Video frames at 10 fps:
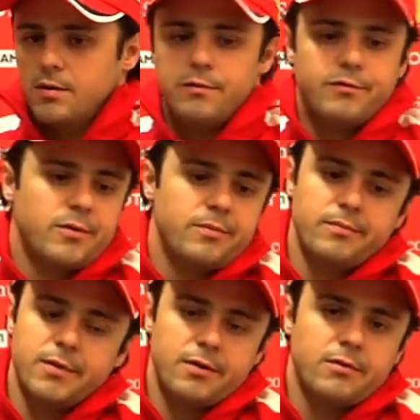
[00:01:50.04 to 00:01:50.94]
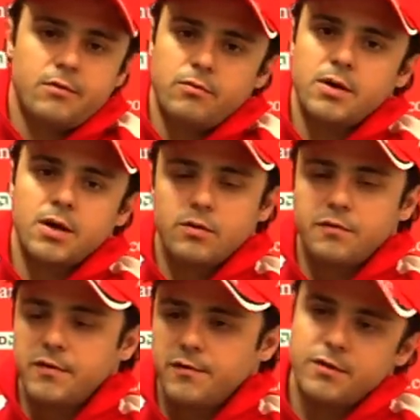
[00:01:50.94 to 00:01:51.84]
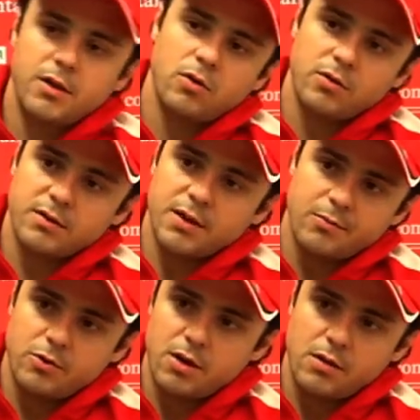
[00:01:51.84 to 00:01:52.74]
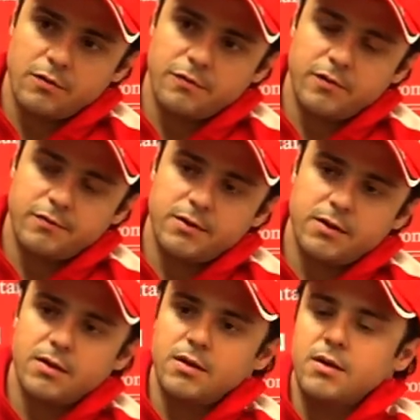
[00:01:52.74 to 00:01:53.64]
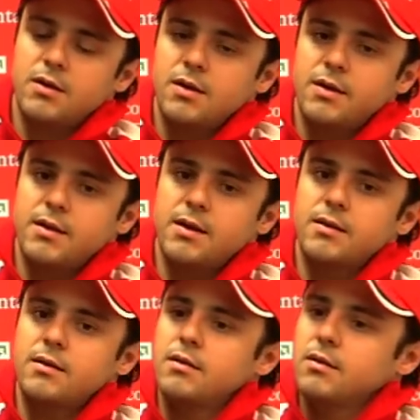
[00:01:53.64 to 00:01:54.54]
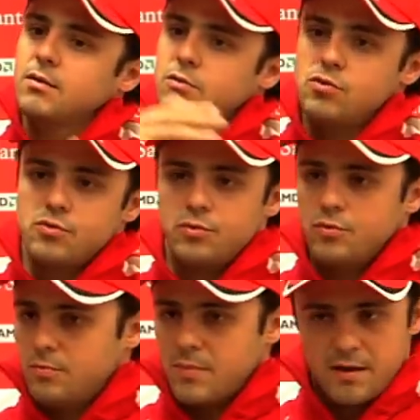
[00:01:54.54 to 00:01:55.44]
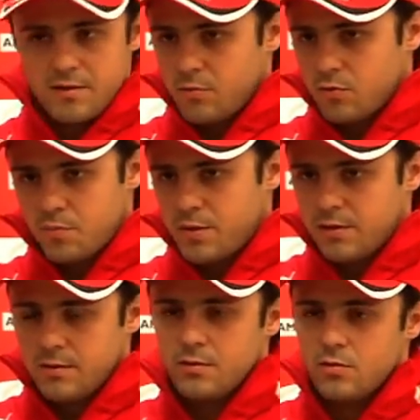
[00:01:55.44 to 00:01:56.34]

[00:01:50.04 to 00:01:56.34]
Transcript: From, I don't know, 150 all the time, 150, and then to maximum speed.